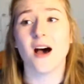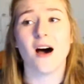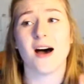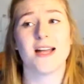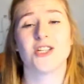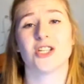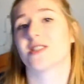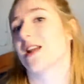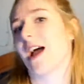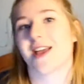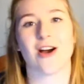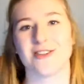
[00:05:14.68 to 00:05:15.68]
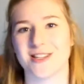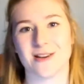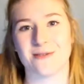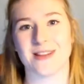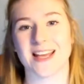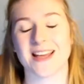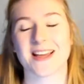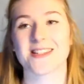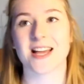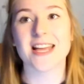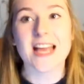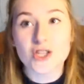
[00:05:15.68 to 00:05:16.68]
I can't deal with it because
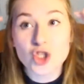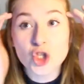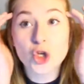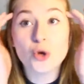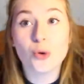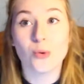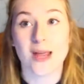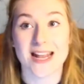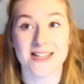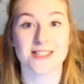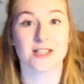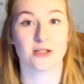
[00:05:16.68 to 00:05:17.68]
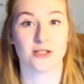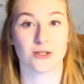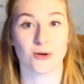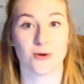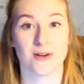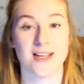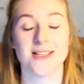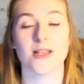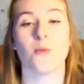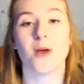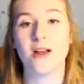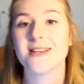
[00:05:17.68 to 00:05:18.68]
I get too into the story.
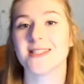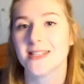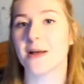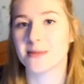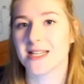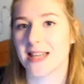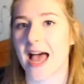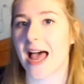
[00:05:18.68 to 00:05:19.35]
So when I stepped in that